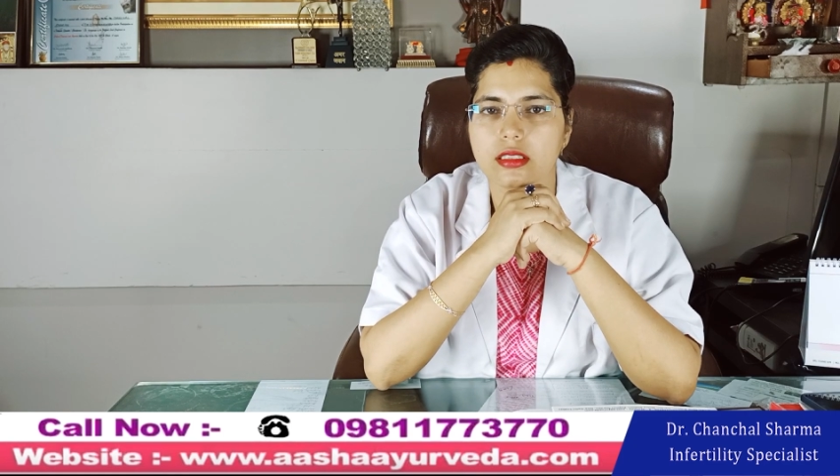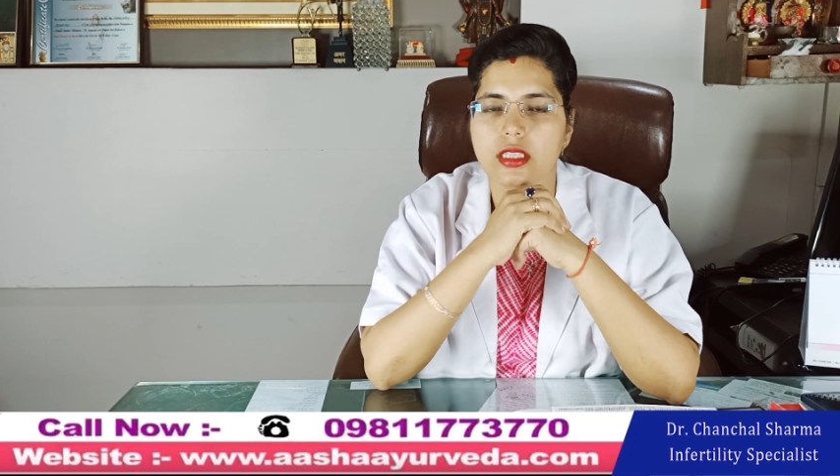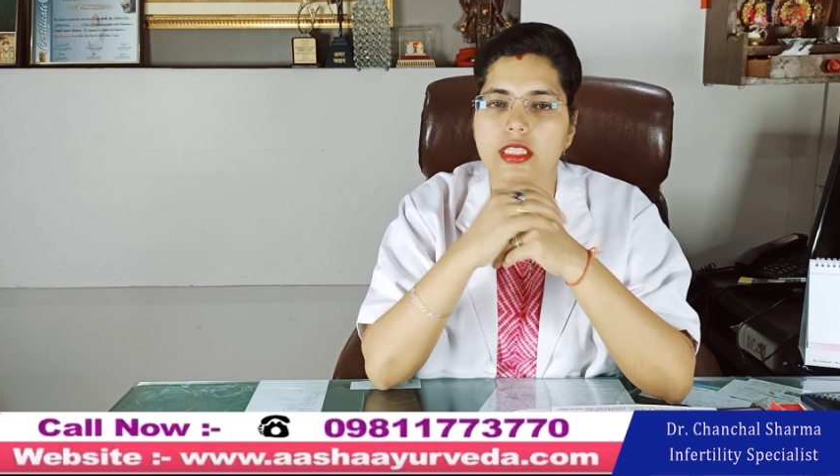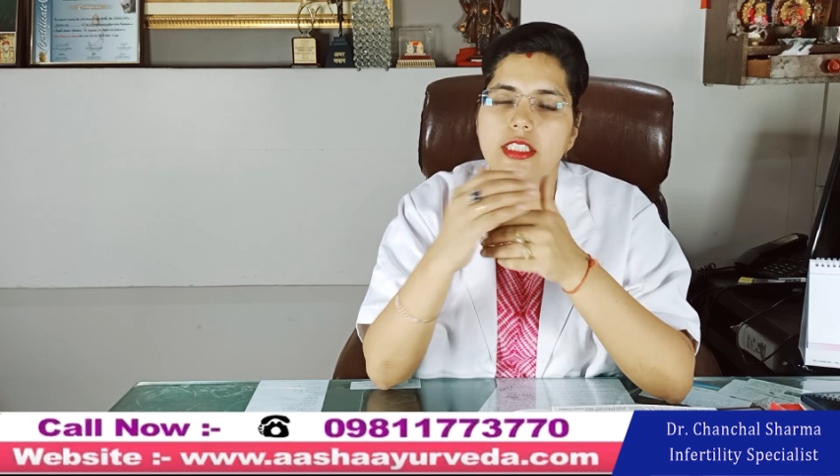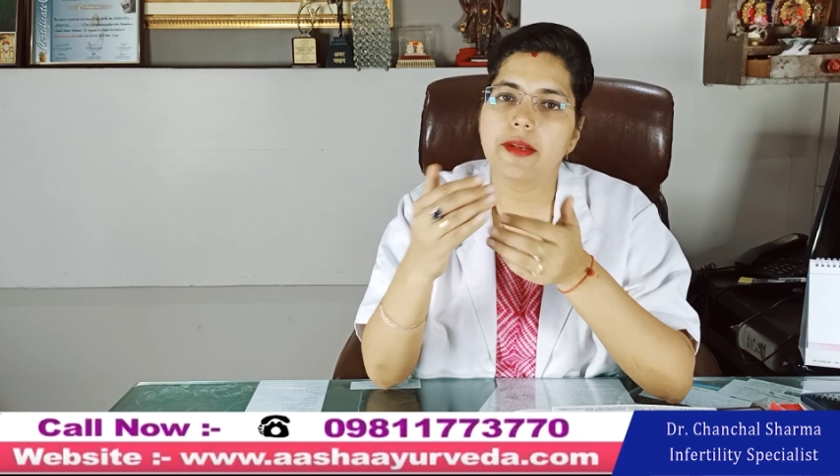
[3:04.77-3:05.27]

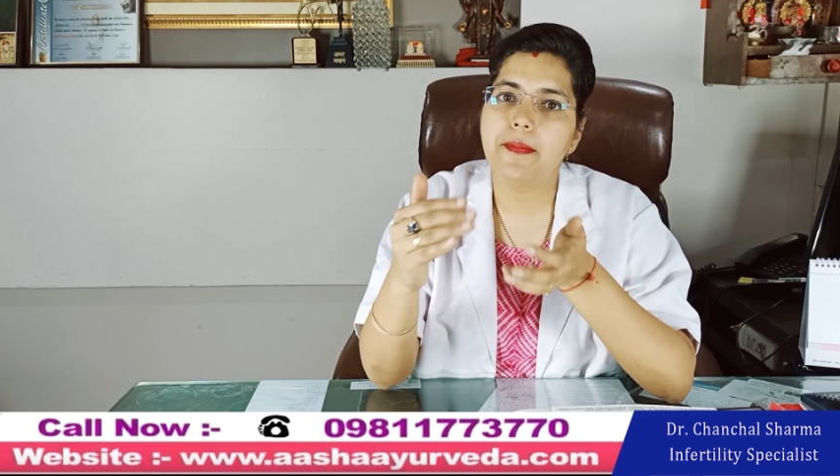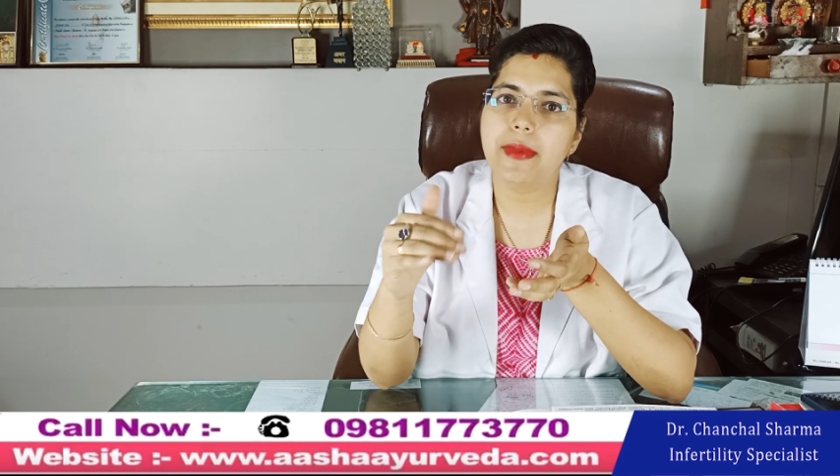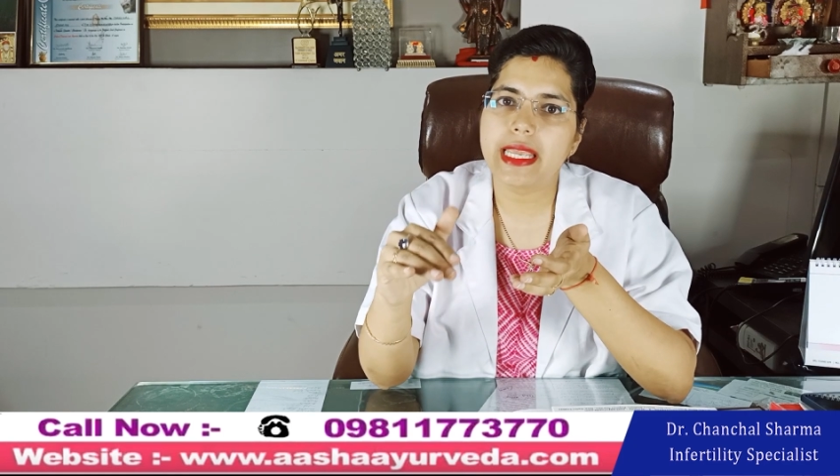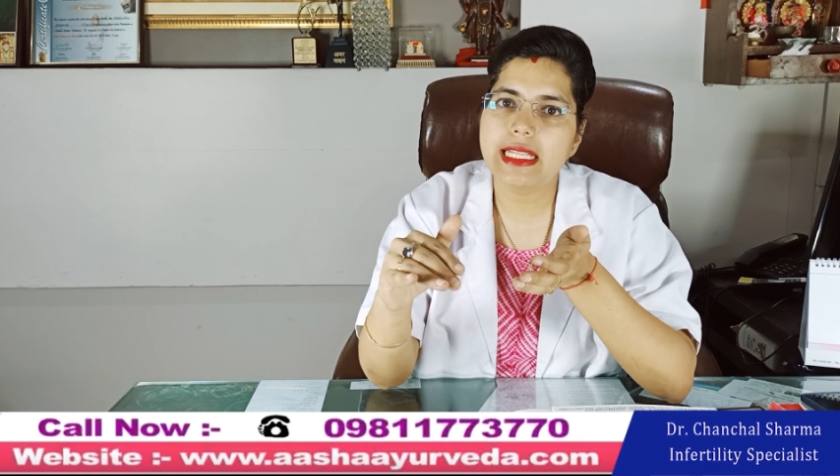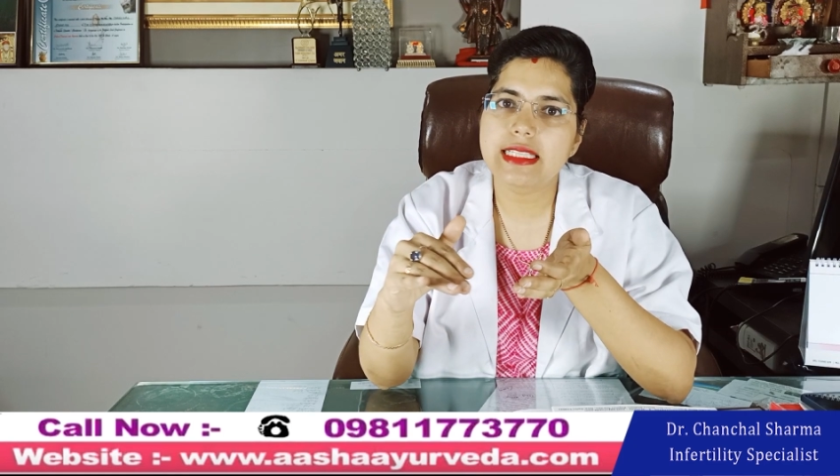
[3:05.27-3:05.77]
then
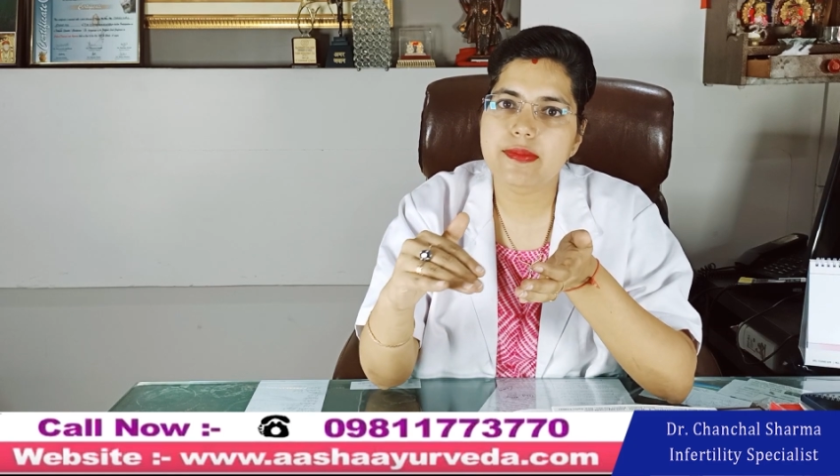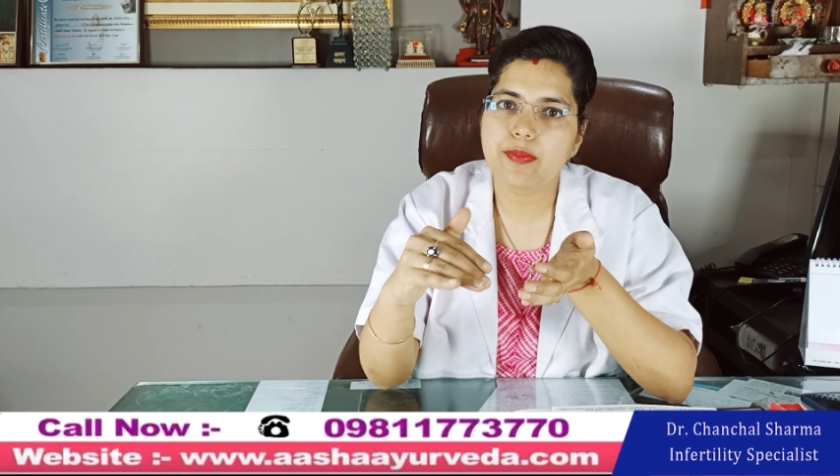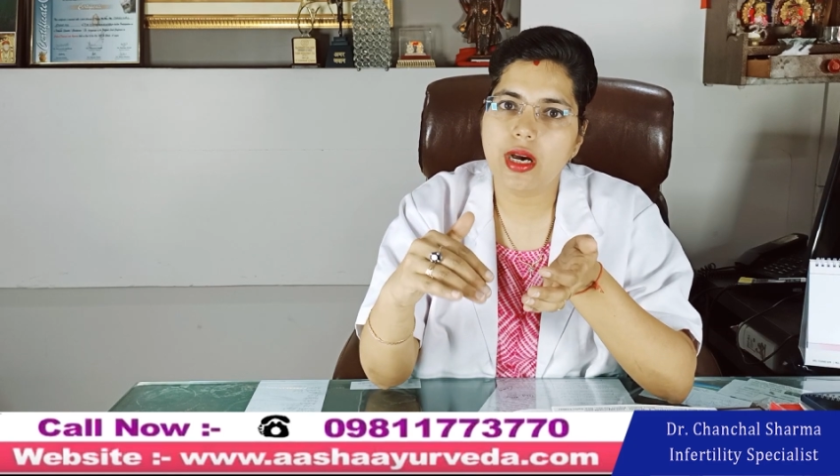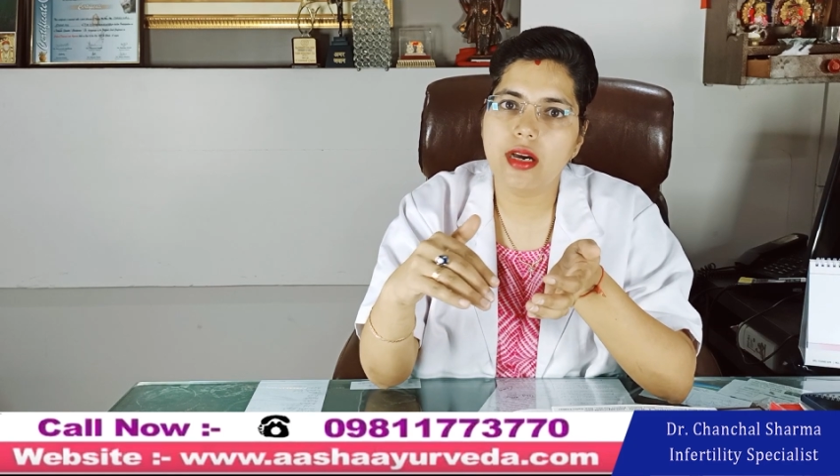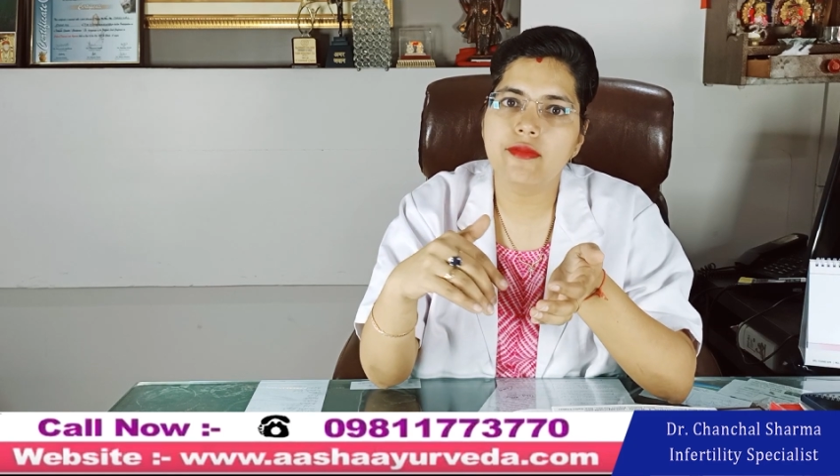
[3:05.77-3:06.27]
male
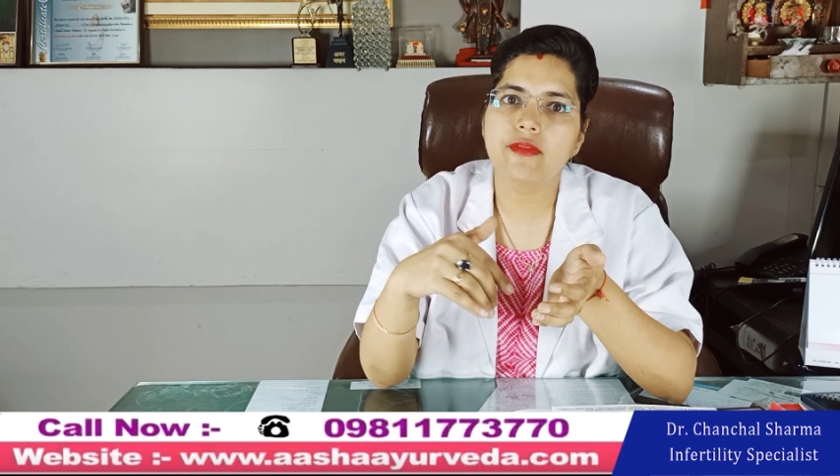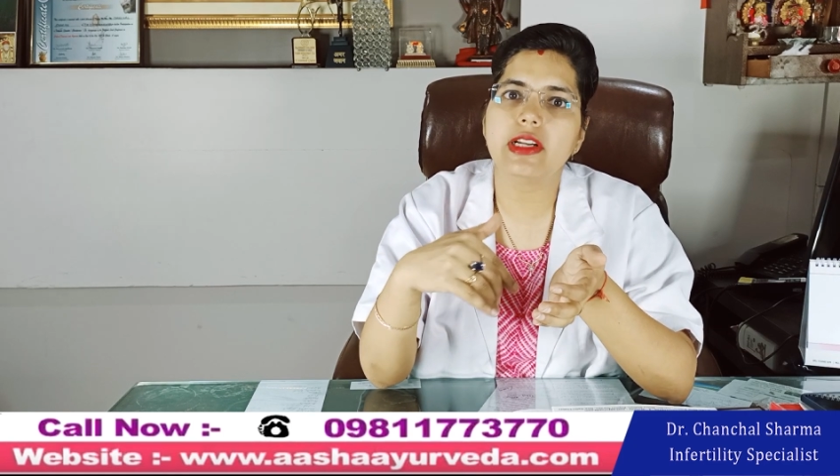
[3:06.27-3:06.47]
sperm will